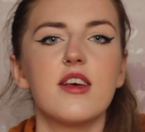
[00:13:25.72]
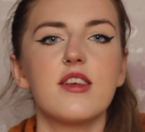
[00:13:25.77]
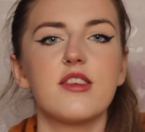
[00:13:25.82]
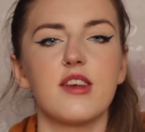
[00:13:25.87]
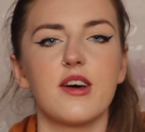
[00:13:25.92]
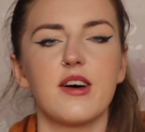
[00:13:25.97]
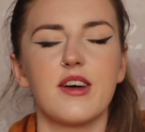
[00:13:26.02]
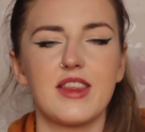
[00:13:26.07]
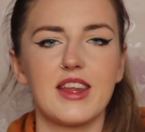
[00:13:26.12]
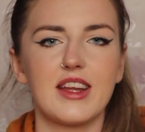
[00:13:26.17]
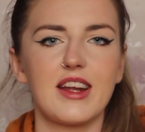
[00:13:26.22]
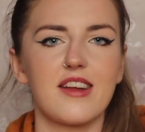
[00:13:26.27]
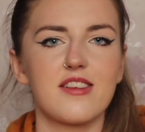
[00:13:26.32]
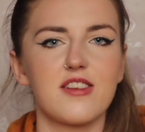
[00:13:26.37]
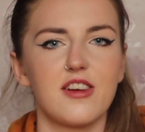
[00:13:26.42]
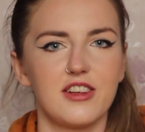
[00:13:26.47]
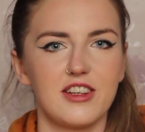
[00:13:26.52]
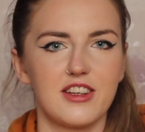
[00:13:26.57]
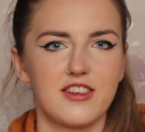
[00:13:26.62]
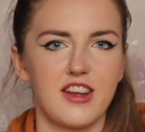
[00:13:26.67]
So I think that's
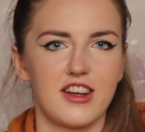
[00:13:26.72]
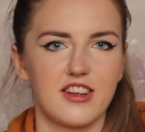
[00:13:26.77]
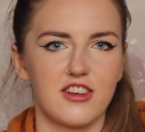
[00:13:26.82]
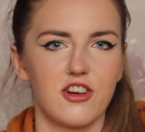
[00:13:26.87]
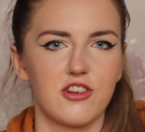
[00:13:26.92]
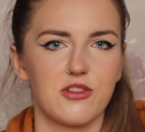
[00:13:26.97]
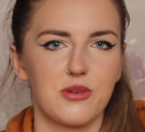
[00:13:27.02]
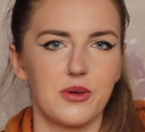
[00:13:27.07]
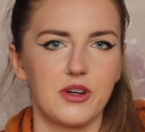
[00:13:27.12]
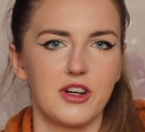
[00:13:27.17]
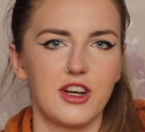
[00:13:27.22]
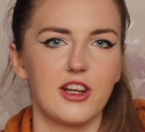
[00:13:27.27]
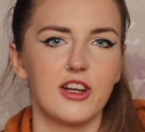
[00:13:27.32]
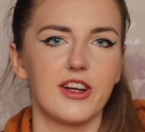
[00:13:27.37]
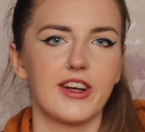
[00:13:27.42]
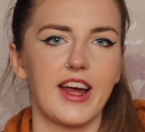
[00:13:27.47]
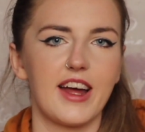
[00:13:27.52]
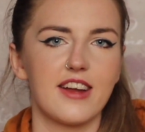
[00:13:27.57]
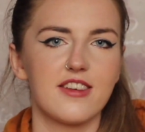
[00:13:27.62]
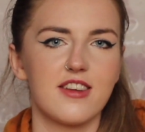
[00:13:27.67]
all the TikToks I want to
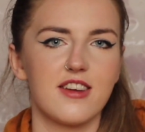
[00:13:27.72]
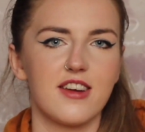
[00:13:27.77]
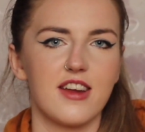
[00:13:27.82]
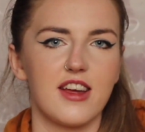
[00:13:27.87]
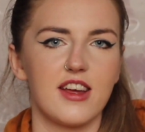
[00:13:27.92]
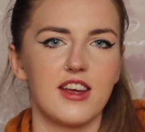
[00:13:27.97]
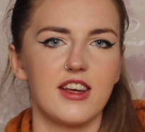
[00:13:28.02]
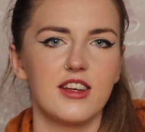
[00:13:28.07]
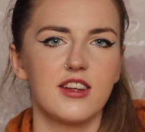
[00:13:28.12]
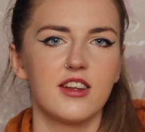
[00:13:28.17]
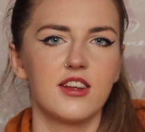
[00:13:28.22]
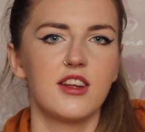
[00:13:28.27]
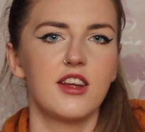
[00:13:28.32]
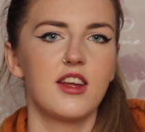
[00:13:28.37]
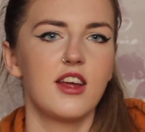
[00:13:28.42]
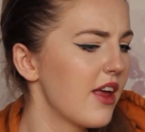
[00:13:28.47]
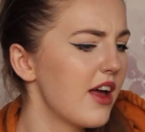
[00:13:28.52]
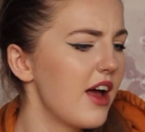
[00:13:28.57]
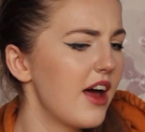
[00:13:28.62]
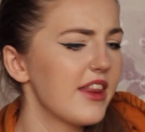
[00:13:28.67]
look at today.
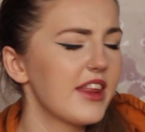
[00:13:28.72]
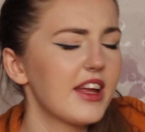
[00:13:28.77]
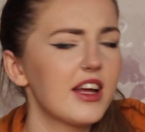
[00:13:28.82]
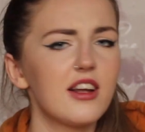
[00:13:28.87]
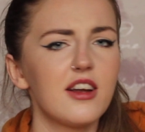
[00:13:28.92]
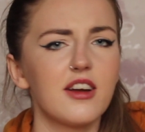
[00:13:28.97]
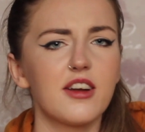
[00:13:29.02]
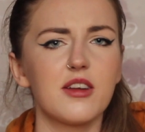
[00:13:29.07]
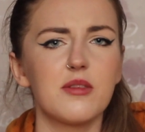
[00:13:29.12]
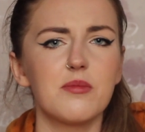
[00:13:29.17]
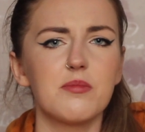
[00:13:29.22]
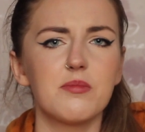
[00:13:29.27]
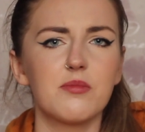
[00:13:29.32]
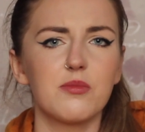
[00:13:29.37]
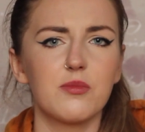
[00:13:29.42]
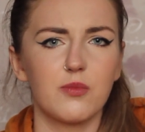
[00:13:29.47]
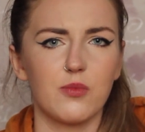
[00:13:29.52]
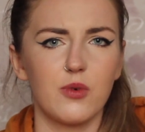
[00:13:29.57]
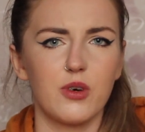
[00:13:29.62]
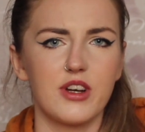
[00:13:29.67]
I think a lot of
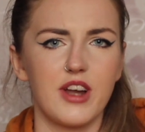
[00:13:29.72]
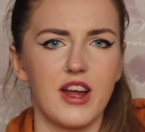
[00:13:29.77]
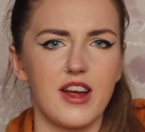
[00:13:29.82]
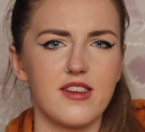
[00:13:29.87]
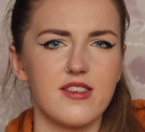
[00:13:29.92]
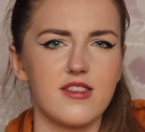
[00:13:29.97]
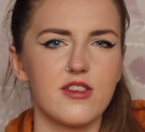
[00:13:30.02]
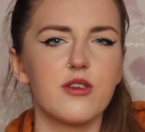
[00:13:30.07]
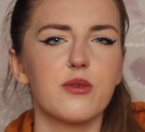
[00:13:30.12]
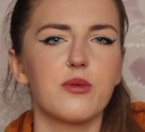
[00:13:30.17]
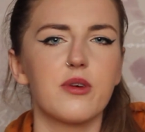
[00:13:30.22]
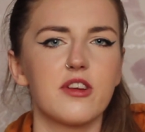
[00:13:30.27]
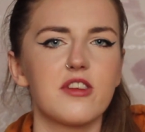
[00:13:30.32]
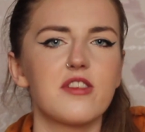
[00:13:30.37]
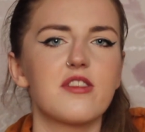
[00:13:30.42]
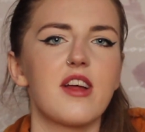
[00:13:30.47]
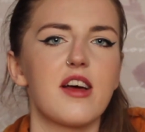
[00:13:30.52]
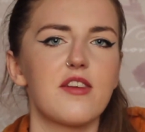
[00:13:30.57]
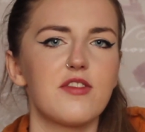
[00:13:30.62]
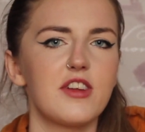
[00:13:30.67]
them were nice. There
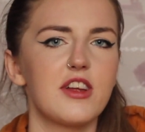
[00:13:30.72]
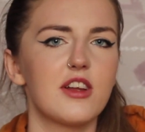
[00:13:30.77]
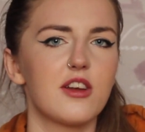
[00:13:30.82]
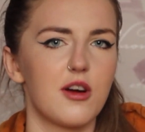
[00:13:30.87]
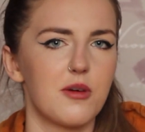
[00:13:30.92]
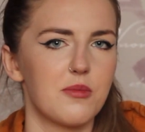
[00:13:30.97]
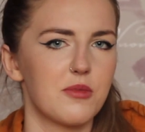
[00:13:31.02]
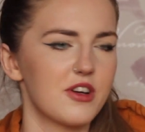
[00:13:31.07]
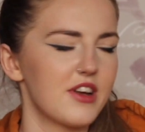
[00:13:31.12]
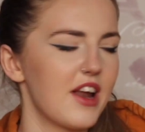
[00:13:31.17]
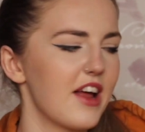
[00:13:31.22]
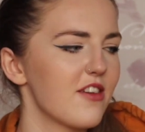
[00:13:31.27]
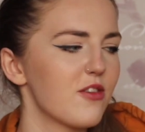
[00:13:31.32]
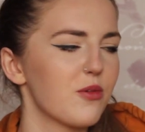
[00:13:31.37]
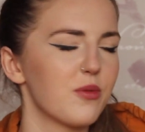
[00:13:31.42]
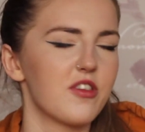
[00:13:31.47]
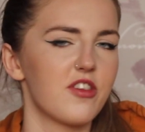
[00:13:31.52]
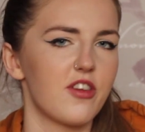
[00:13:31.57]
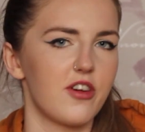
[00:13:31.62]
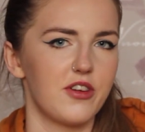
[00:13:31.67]
was definitely a lot more
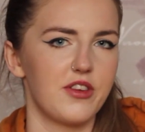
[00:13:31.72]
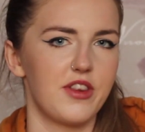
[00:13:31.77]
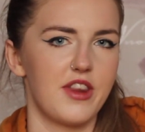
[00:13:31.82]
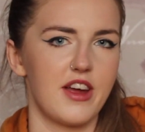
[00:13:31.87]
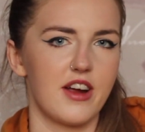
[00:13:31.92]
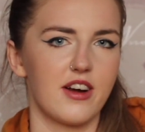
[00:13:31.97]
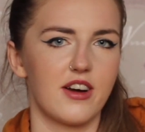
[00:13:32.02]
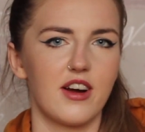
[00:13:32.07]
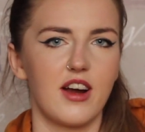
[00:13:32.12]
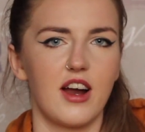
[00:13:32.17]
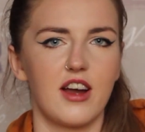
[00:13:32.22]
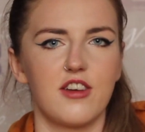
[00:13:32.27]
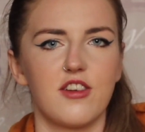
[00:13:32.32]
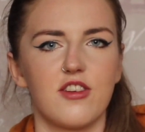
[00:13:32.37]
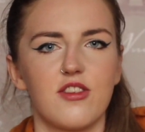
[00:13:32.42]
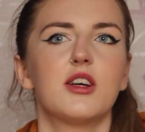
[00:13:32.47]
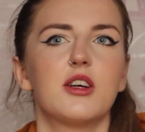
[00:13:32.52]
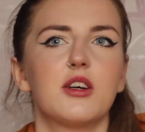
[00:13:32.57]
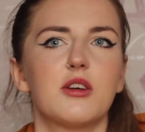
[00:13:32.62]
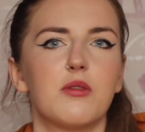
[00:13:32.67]
nice ones on there. I
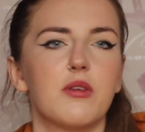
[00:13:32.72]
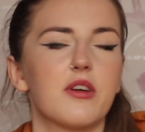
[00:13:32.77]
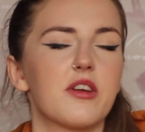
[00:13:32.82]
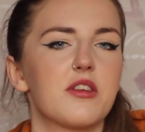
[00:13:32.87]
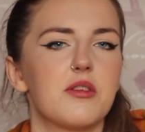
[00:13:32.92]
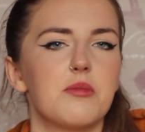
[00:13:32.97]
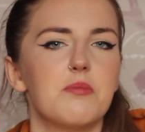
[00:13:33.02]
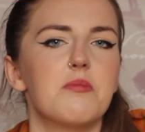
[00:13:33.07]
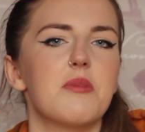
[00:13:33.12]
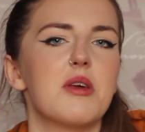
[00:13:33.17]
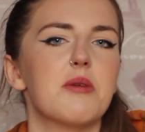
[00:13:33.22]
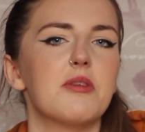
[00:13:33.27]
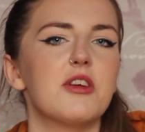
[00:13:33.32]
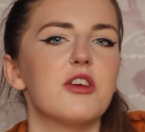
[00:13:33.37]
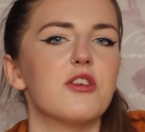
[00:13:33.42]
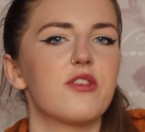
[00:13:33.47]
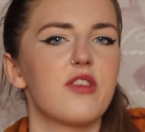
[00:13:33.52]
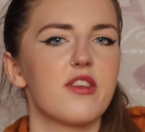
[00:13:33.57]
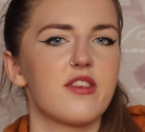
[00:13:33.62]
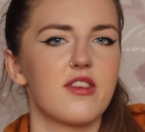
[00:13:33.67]
just want to maybe
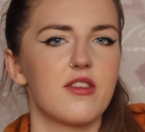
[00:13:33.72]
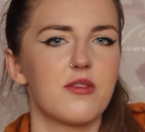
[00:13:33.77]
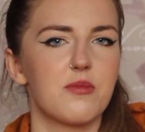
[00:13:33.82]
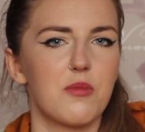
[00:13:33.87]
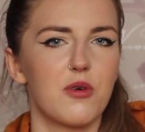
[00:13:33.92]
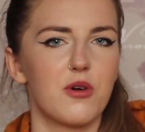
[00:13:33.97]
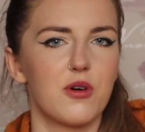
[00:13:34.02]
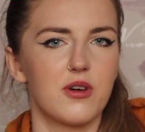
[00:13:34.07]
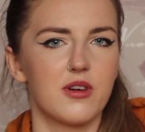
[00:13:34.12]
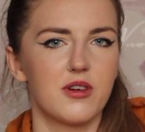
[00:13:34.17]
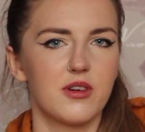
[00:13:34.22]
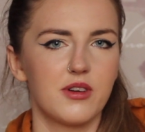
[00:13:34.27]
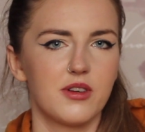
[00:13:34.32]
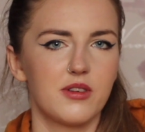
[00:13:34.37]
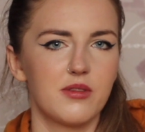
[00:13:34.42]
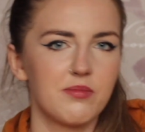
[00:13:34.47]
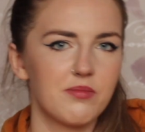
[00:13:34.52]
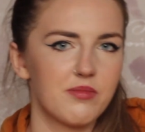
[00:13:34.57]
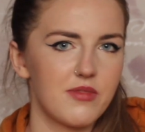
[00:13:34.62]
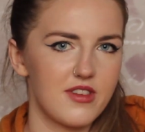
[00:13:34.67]
use this as more,
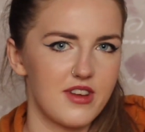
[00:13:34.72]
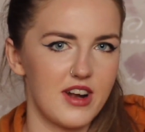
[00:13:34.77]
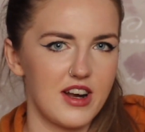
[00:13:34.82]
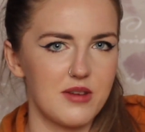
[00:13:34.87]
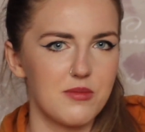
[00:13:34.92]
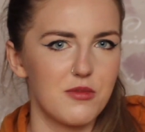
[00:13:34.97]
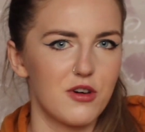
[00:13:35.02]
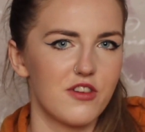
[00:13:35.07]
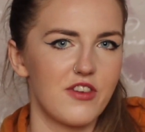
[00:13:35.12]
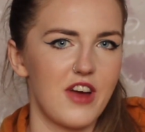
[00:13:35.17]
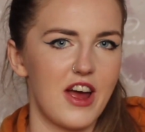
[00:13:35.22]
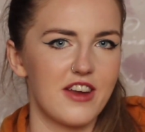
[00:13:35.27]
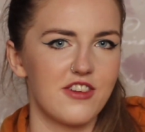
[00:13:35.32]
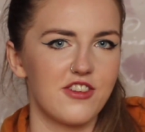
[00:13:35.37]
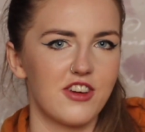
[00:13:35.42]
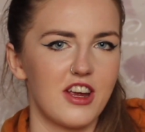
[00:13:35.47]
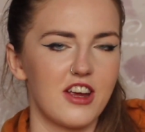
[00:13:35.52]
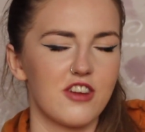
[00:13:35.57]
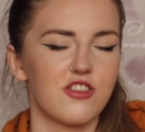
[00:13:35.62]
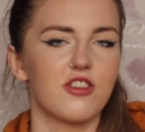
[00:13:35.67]
slightly more of
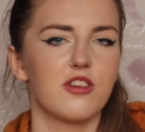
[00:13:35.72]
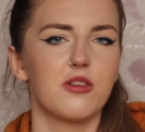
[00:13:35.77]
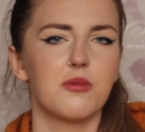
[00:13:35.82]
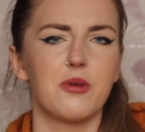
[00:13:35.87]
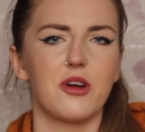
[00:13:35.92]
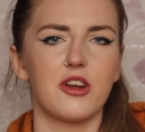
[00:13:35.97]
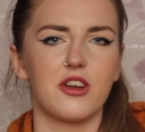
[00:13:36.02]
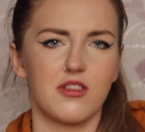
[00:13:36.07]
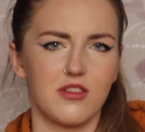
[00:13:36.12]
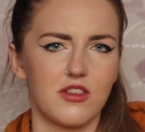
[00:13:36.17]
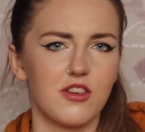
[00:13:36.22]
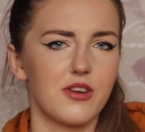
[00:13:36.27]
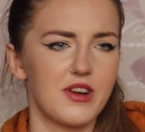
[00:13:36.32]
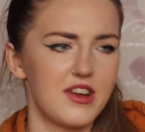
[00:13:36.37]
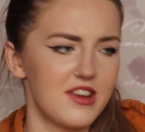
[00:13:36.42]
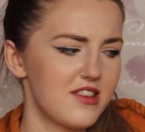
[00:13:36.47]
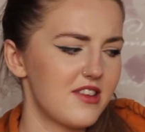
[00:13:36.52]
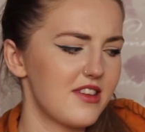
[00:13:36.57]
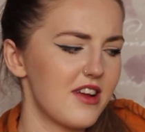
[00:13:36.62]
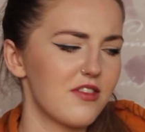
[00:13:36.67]
educational, but there
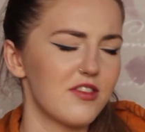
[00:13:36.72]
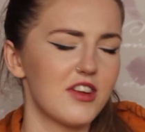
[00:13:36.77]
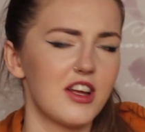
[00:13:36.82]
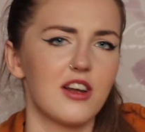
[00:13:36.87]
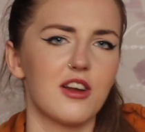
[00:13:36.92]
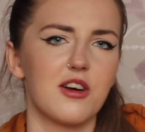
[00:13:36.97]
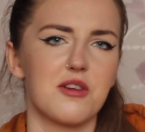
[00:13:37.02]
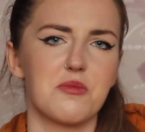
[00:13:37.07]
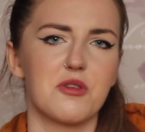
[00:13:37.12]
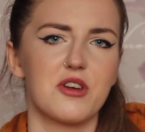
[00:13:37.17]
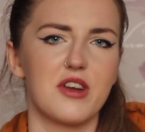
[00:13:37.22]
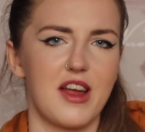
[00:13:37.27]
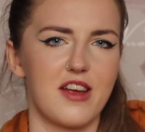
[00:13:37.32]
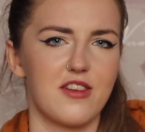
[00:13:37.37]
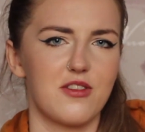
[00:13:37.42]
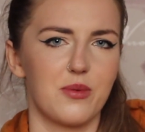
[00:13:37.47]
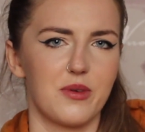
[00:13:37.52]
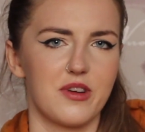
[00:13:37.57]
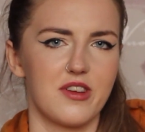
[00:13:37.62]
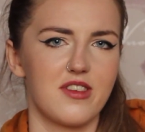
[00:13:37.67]
is definitely a lot more
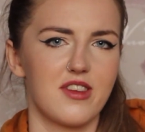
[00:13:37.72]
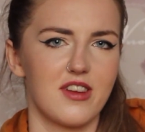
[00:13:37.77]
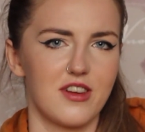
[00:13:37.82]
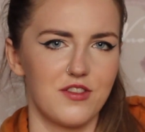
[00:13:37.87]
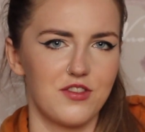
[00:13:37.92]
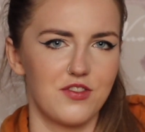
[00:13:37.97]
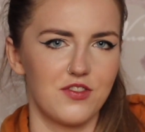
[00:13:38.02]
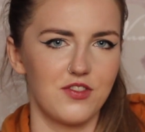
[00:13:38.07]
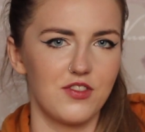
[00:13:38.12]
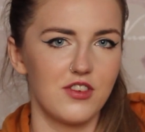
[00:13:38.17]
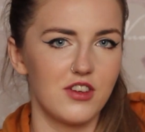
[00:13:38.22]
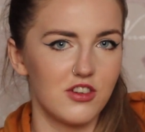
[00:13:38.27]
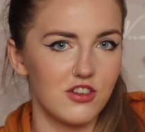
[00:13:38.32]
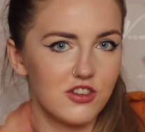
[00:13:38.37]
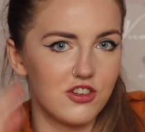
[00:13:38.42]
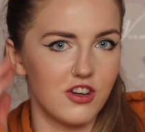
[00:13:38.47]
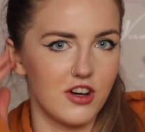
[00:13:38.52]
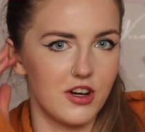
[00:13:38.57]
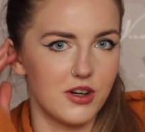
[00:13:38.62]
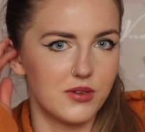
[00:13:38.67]
nice ones than I've
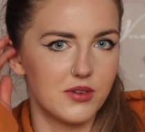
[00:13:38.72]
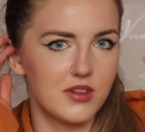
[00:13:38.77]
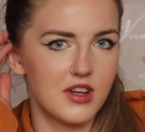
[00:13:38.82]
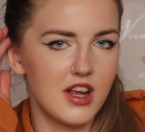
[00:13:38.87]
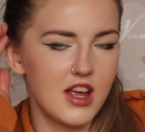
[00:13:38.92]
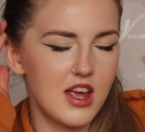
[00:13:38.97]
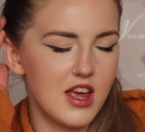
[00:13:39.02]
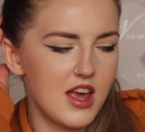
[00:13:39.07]
shown.